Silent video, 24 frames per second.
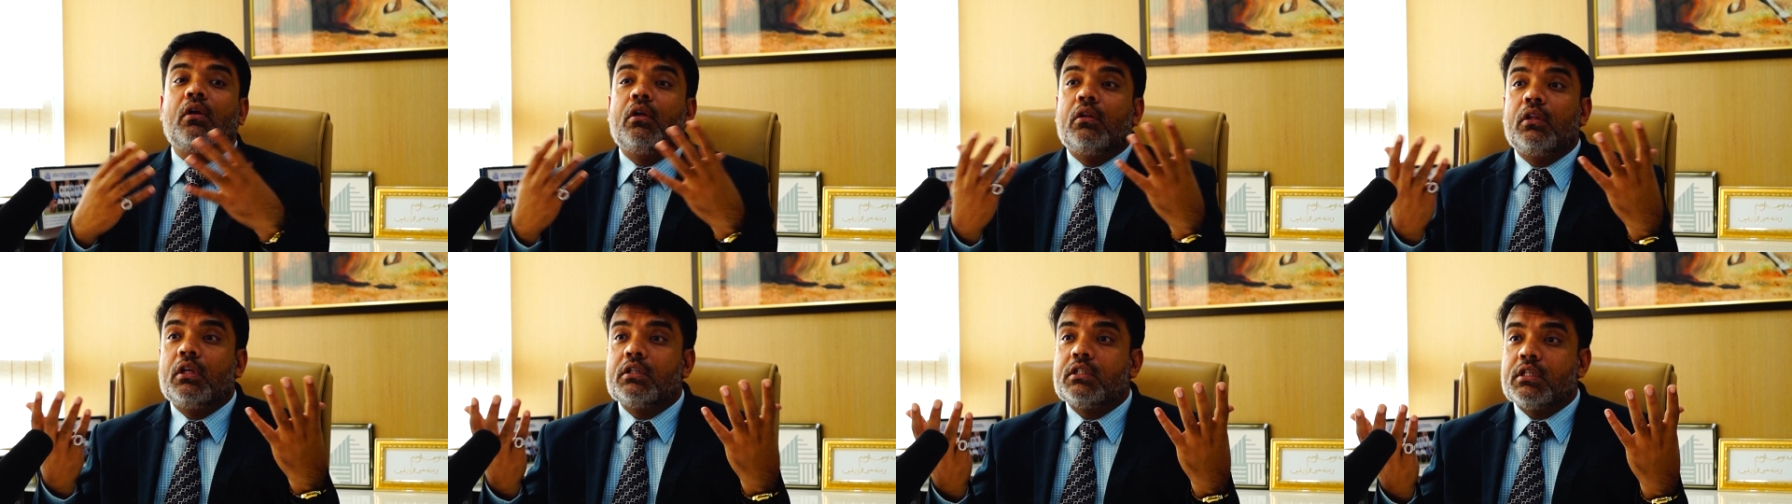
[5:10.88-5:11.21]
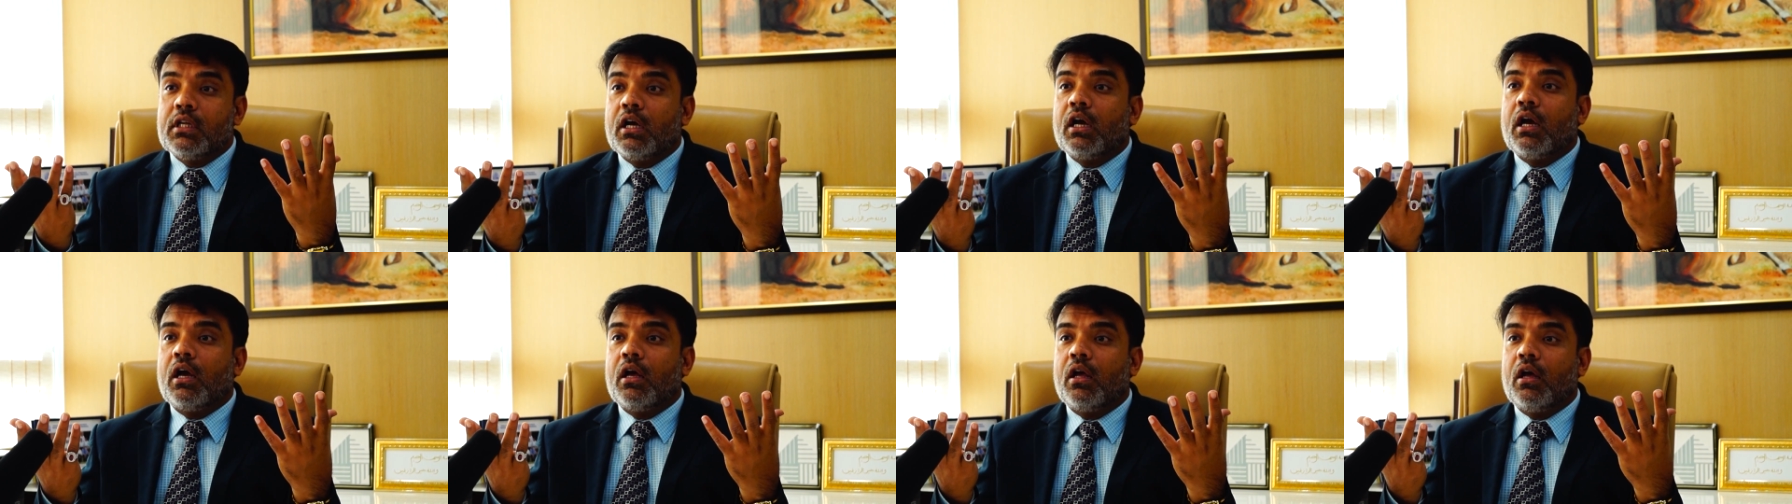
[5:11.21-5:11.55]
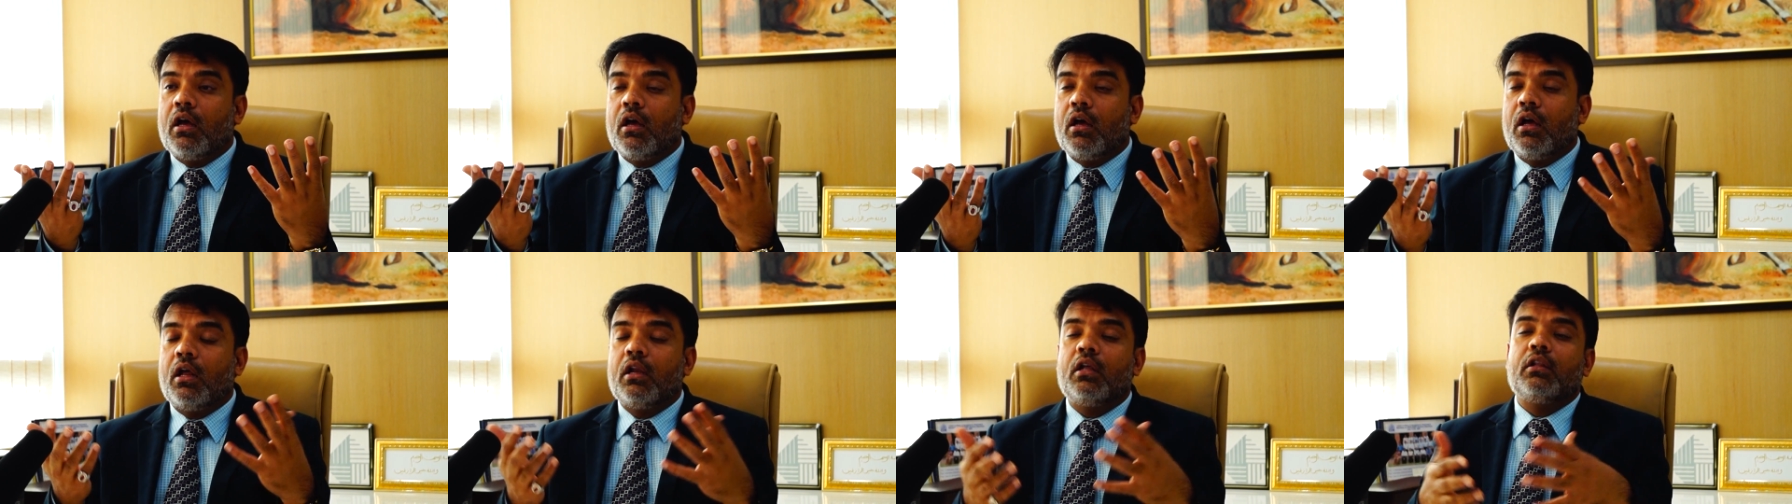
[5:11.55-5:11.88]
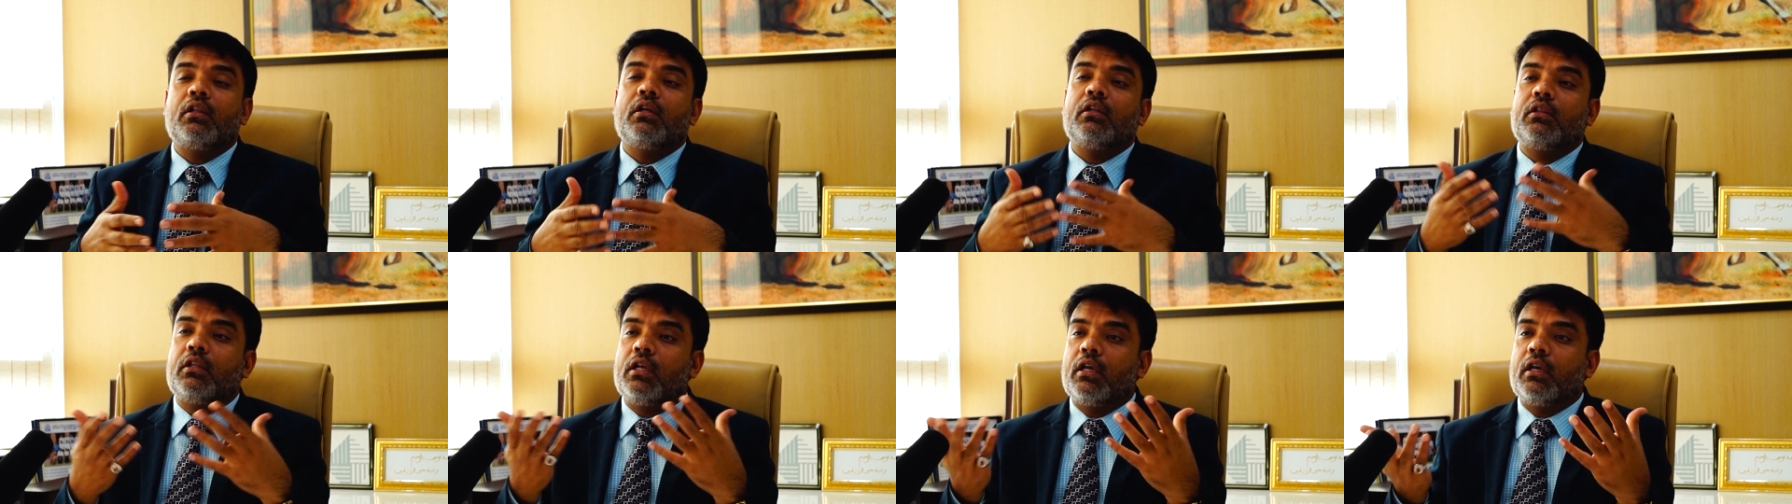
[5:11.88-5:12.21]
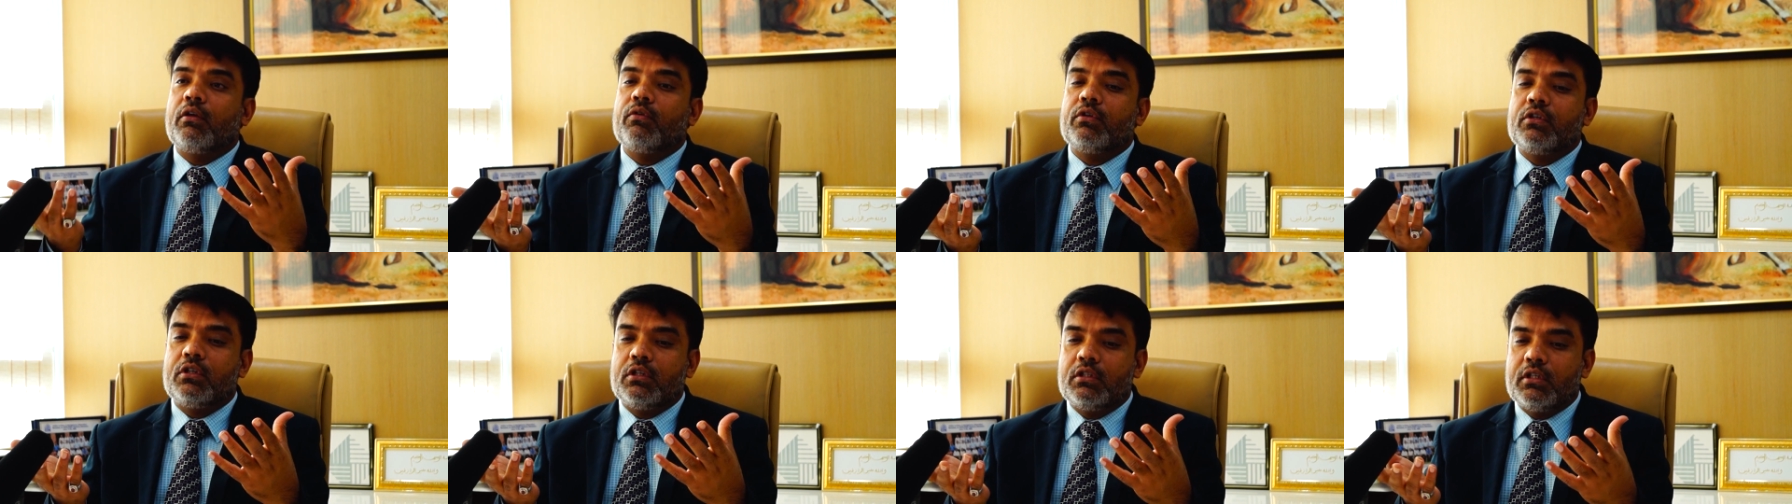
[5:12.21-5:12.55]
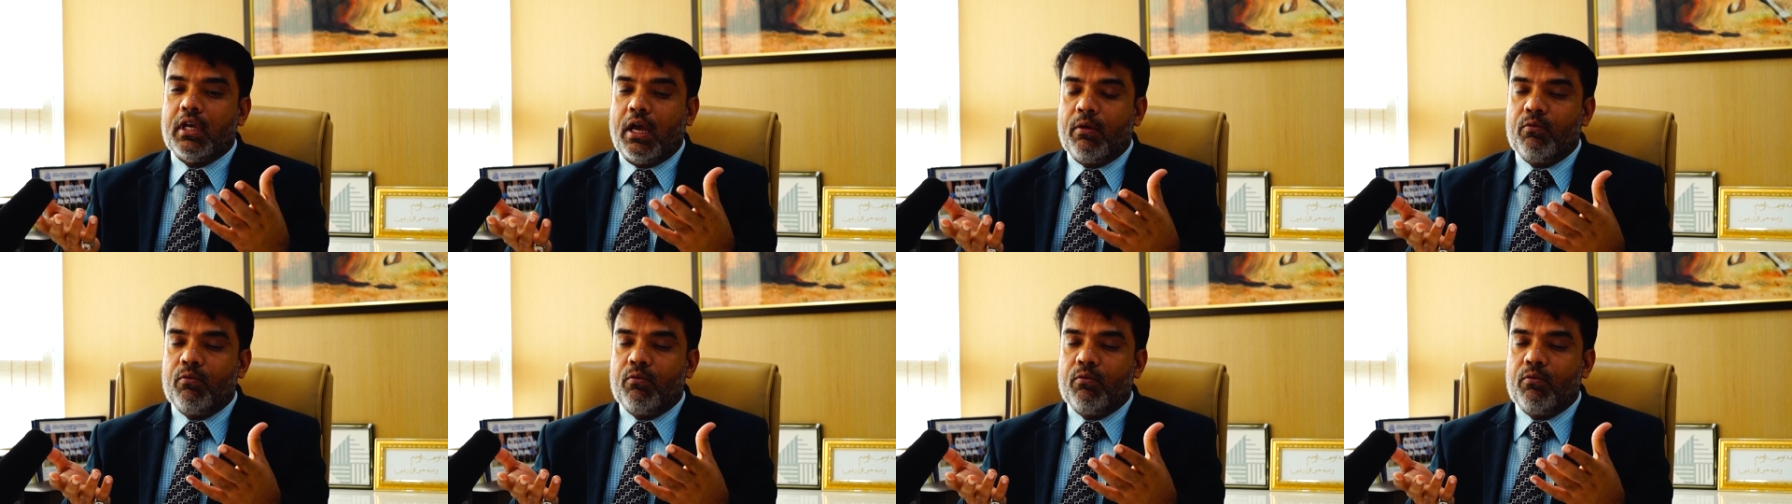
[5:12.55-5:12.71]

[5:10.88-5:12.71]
This is uh, another thing which is